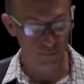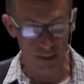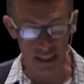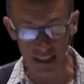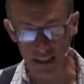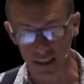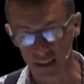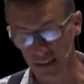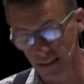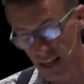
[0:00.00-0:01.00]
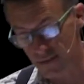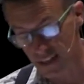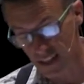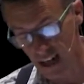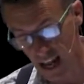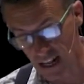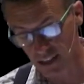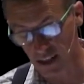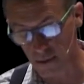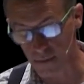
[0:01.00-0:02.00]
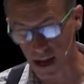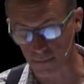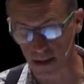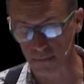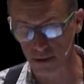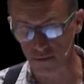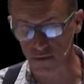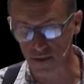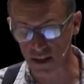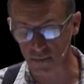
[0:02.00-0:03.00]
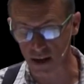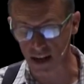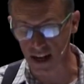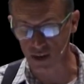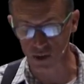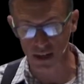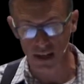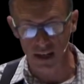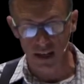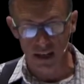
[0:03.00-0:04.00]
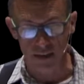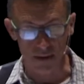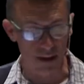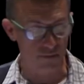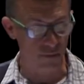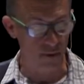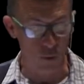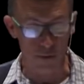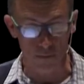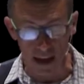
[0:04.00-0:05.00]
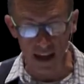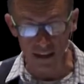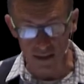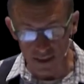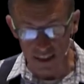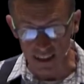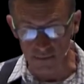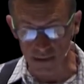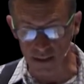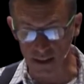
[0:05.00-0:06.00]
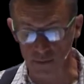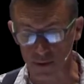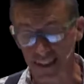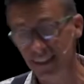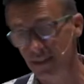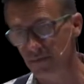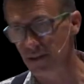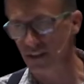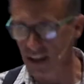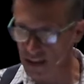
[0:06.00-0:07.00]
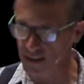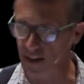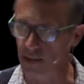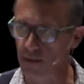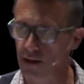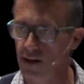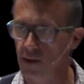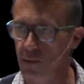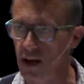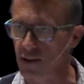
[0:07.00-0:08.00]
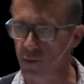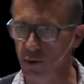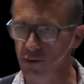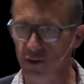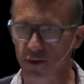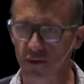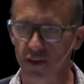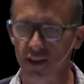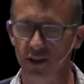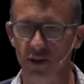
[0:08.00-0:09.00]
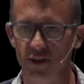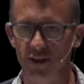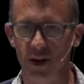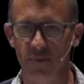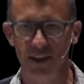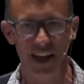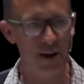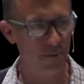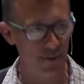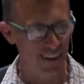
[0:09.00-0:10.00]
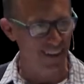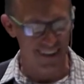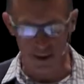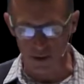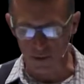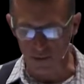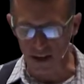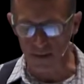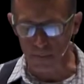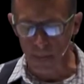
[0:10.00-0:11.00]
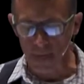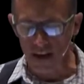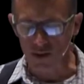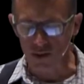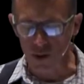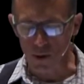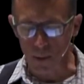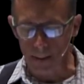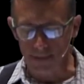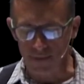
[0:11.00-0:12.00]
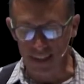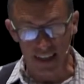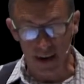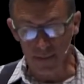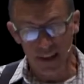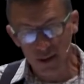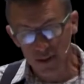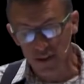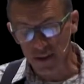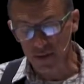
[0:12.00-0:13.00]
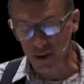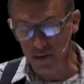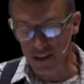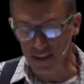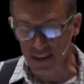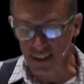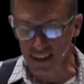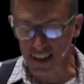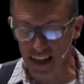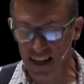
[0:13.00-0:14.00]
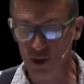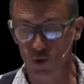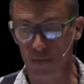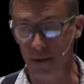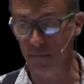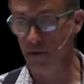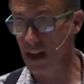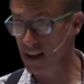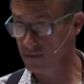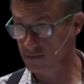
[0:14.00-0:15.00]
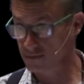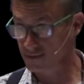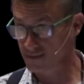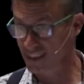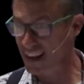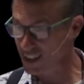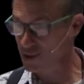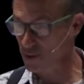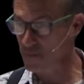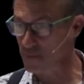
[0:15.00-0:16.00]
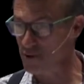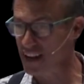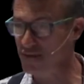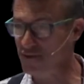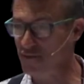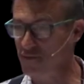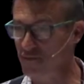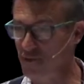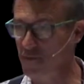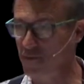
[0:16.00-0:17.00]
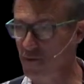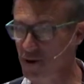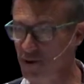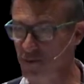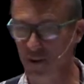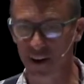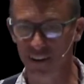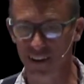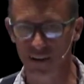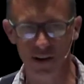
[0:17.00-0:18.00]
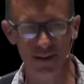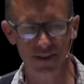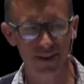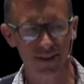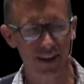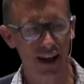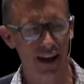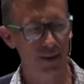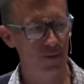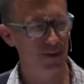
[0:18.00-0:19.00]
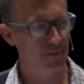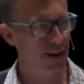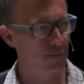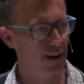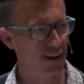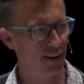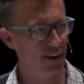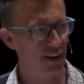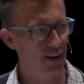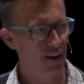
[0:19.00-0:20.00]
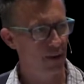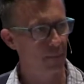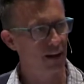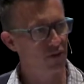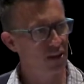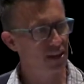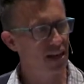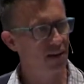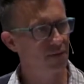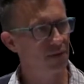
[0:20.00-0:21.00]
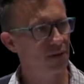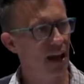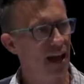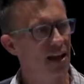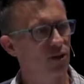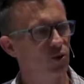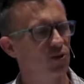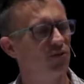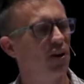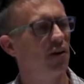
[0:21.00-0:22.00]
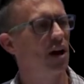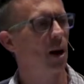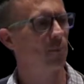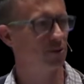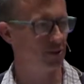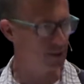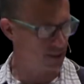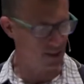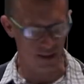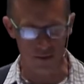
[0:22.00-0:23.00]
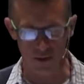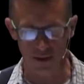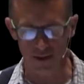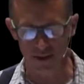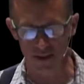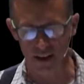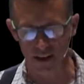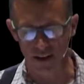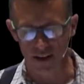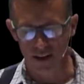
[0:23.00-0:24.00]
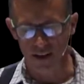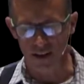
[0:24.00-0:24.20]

Again, David didn't act like a madman, but if you think about it, actually, he may have been more mad this time than he pretended to be the last time. Why in the world are you thinking you're going to set up camp here, right? And so, did and here's the thing as I read this, it's like, did Achish remember that? Did Achish remember David from, from four years prior? Like, isn't this the guy that was the madman? Like, but I think da- Achish was very opportunistic, and we're going to see that uh,